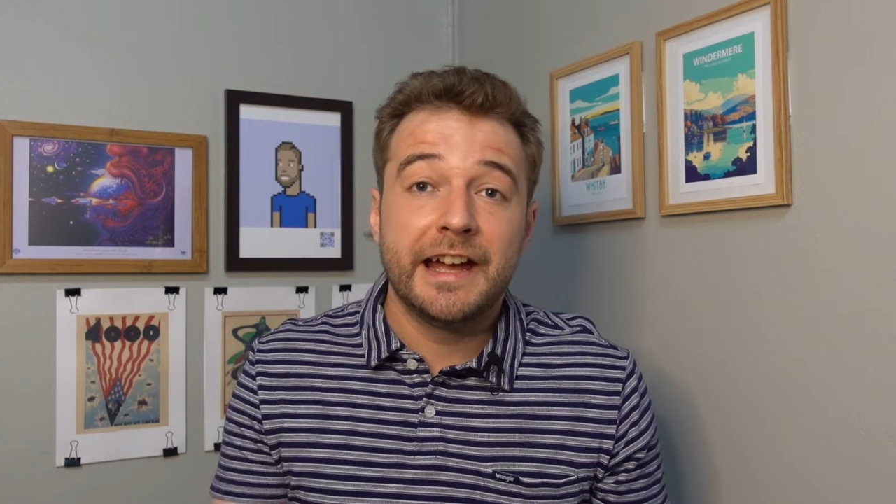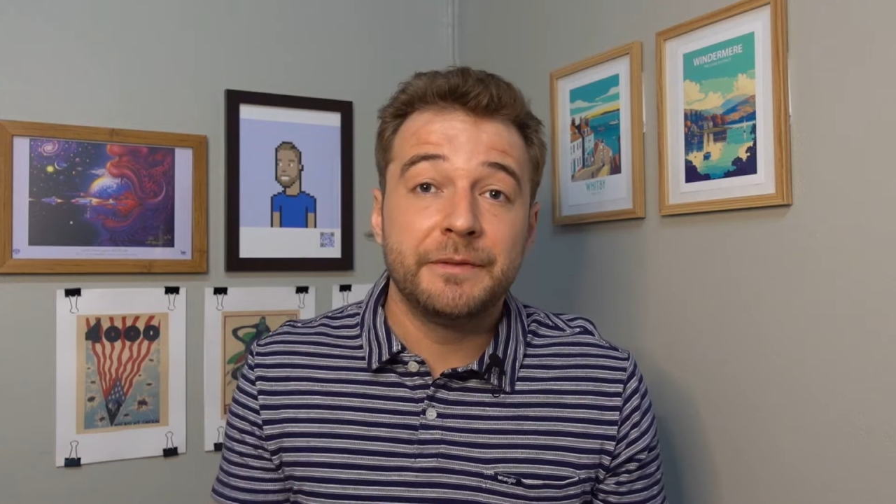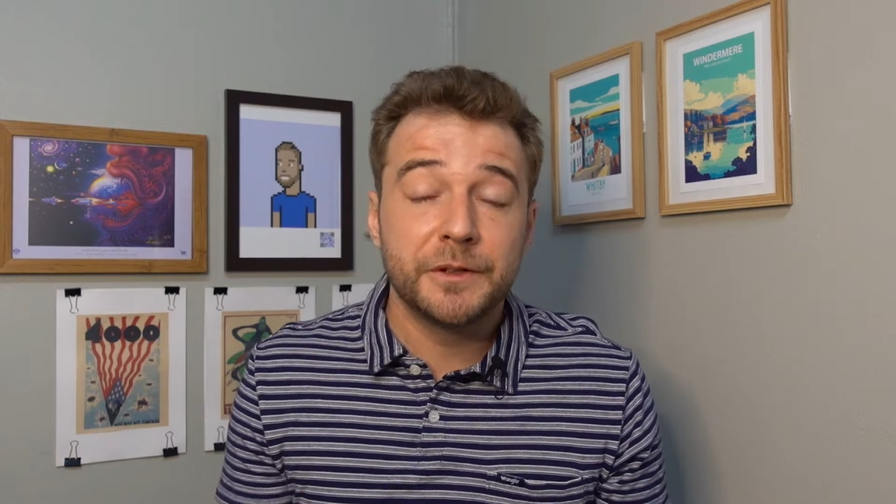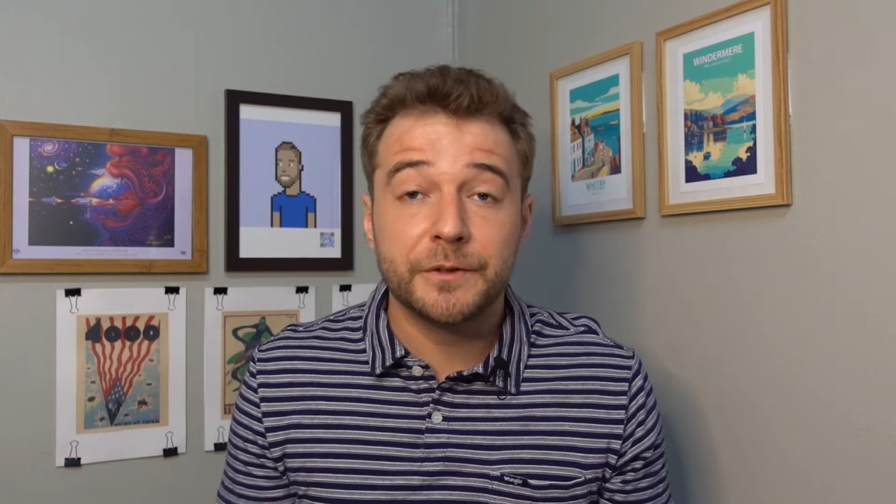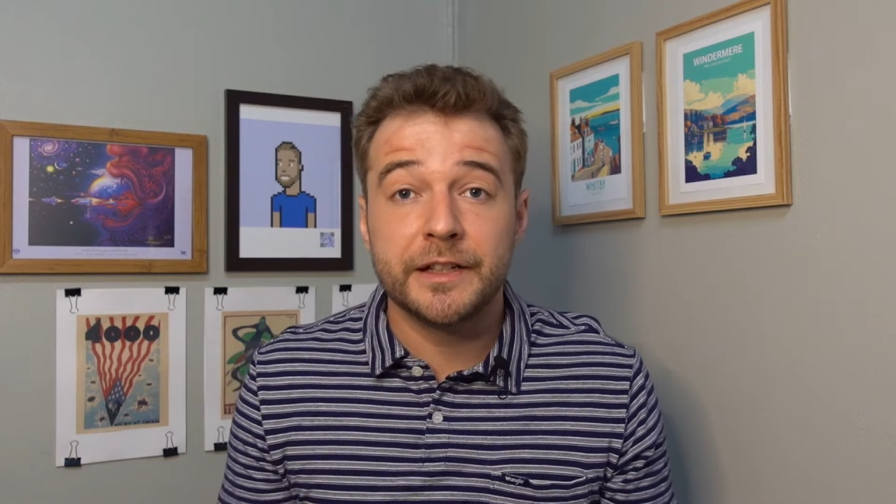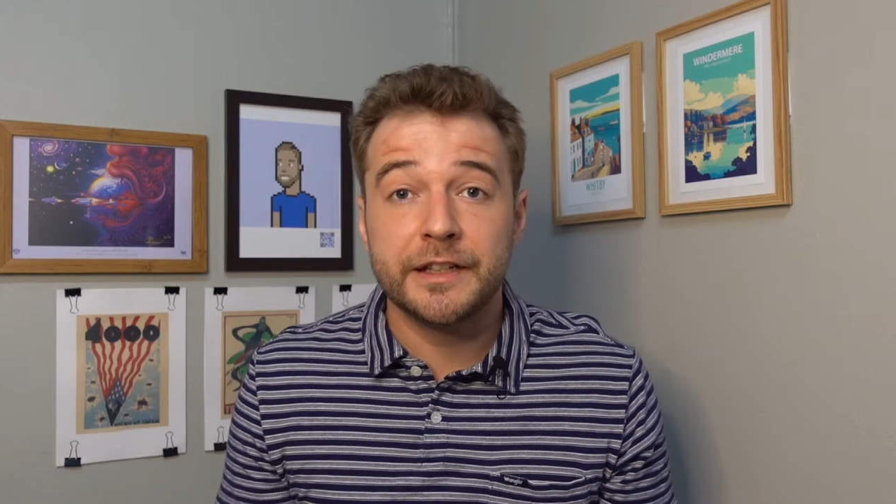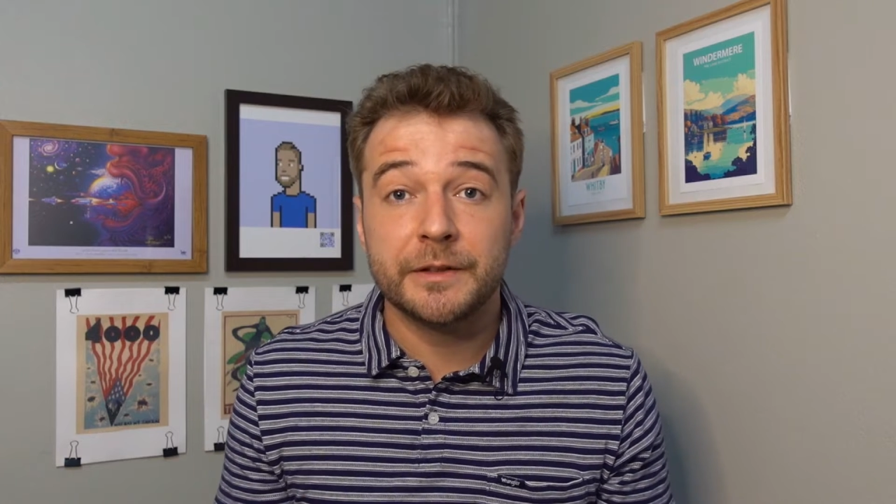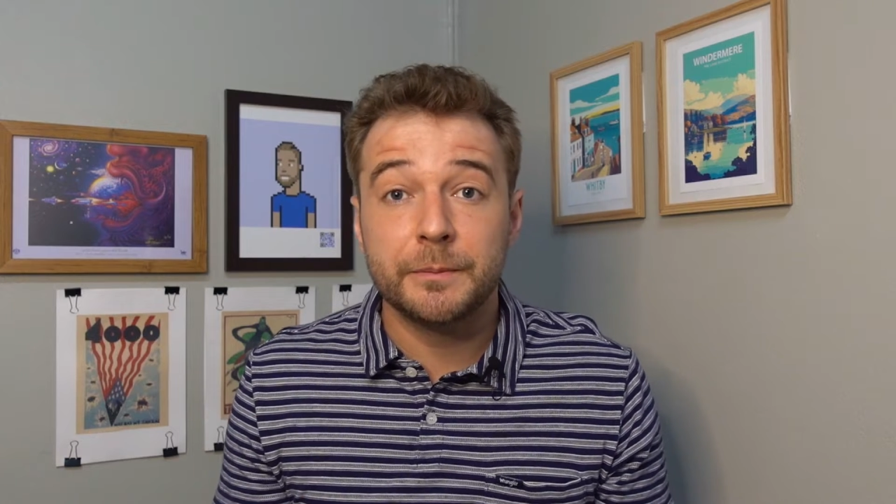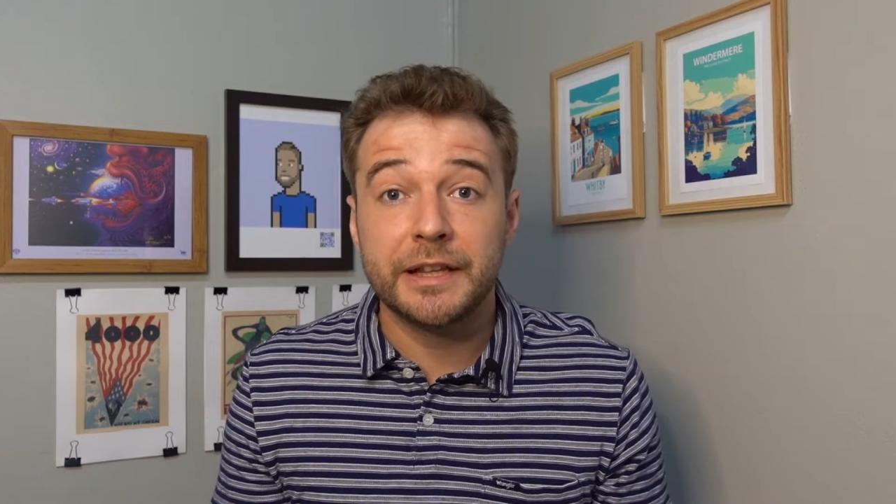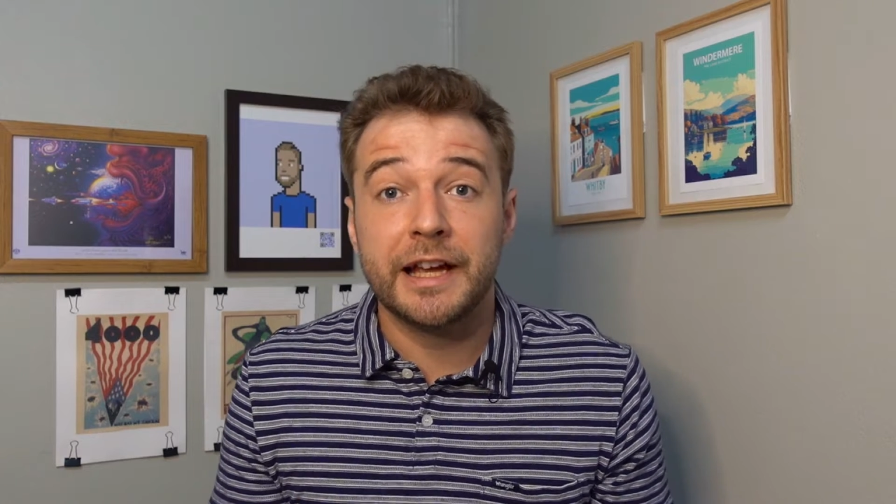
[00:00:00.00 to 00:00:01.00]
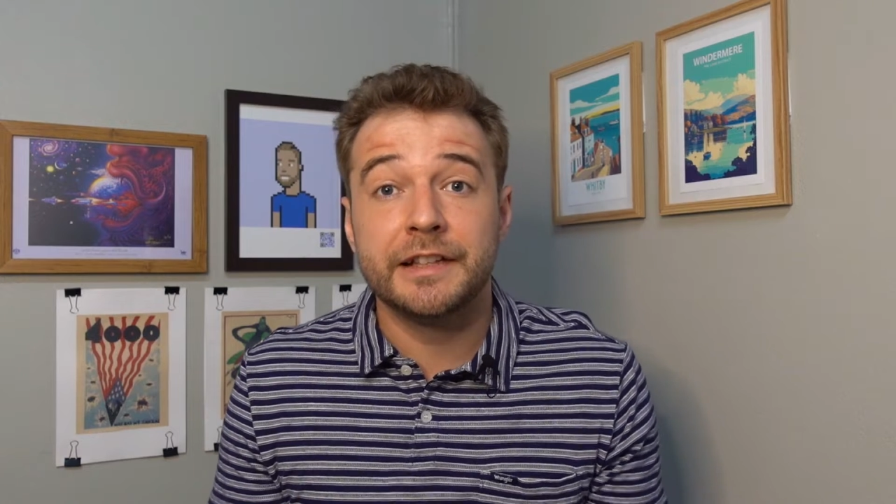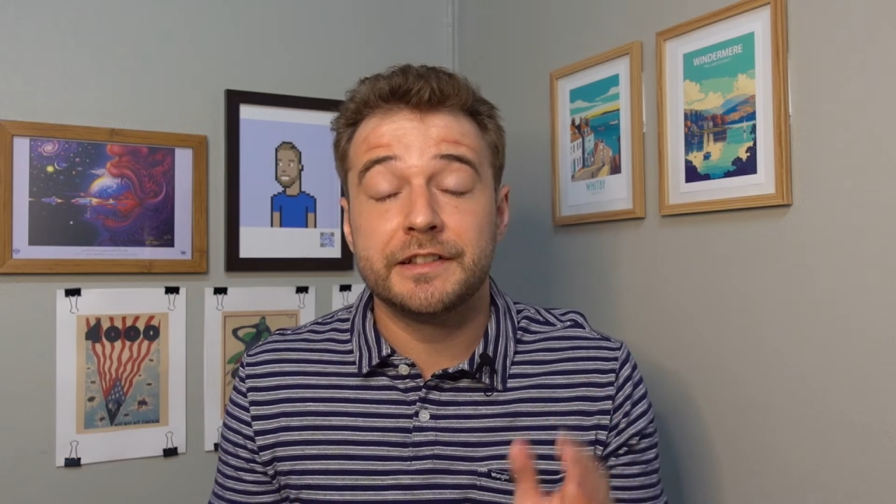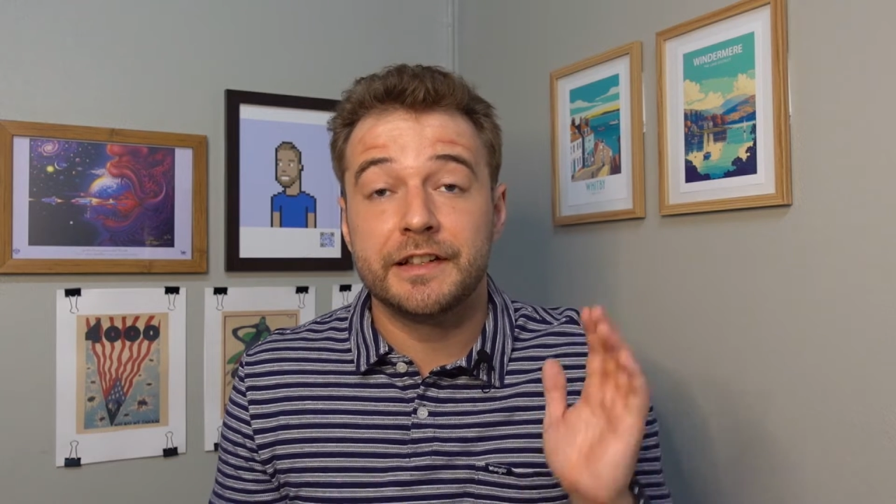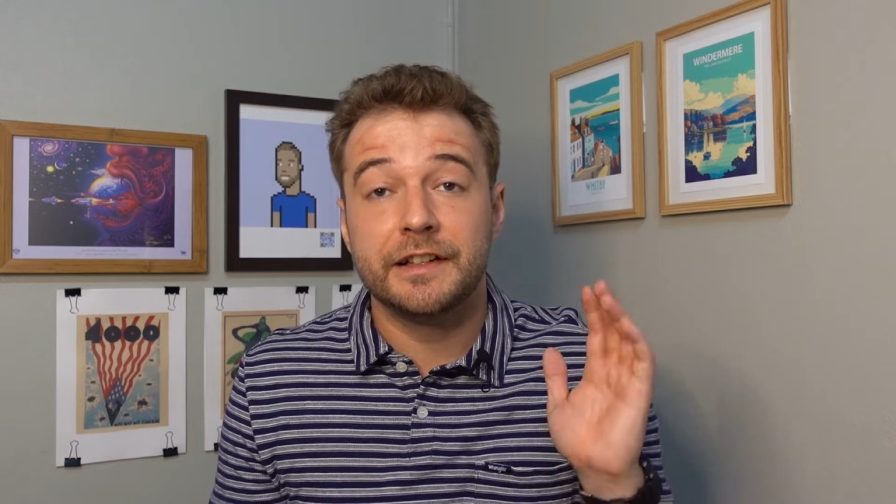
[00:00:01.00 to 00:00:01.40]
evergreen plant